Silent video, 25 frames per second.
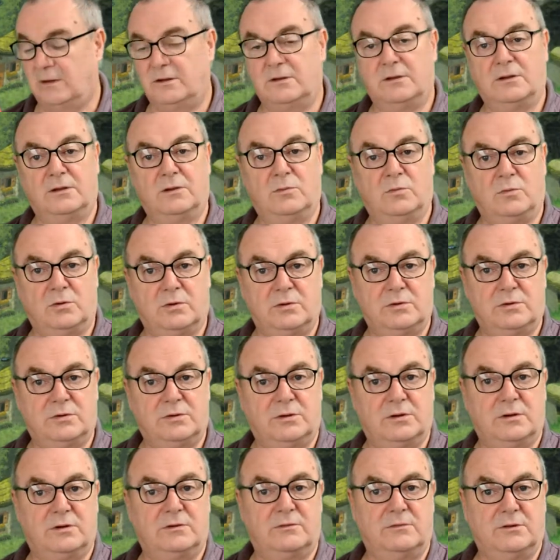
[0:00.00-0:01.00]
And they
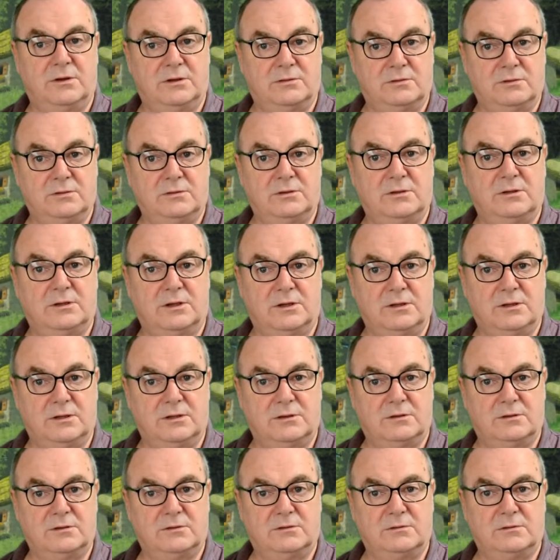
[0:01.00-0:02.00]
wander around the
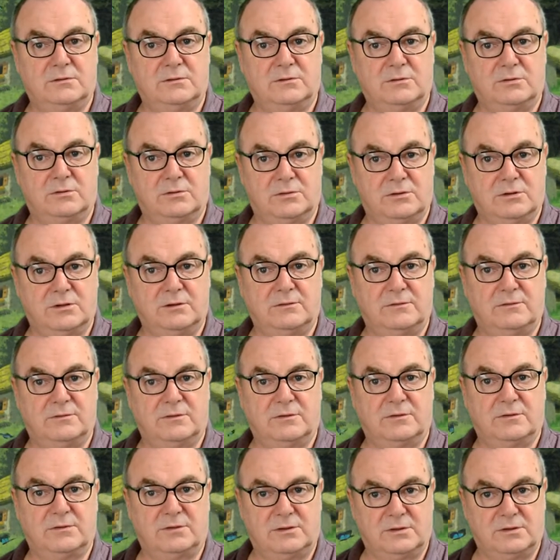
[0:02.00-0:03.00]
lake looking
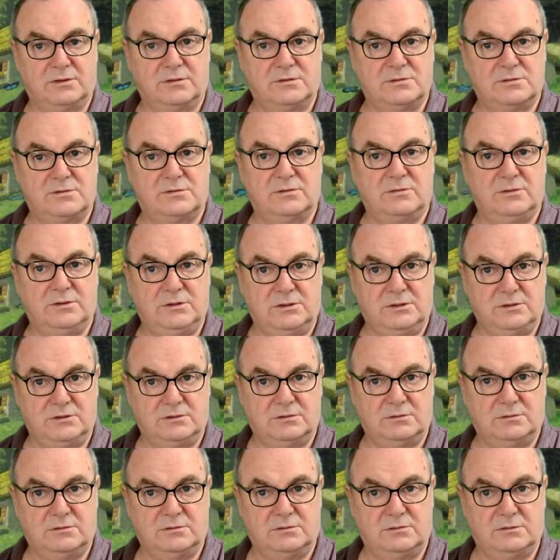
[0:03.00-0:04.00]
for things to
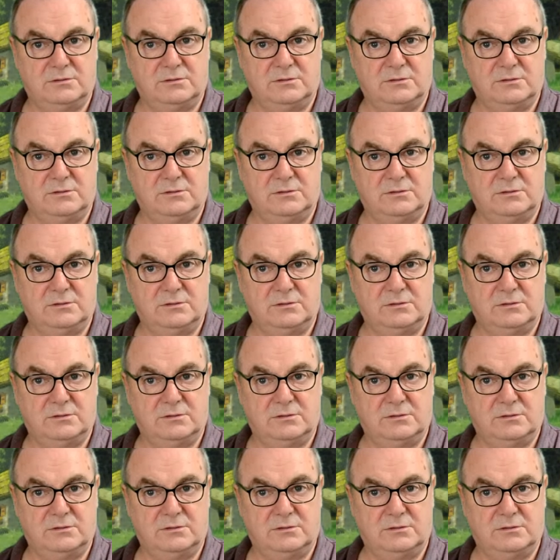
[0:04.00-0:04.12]
eat.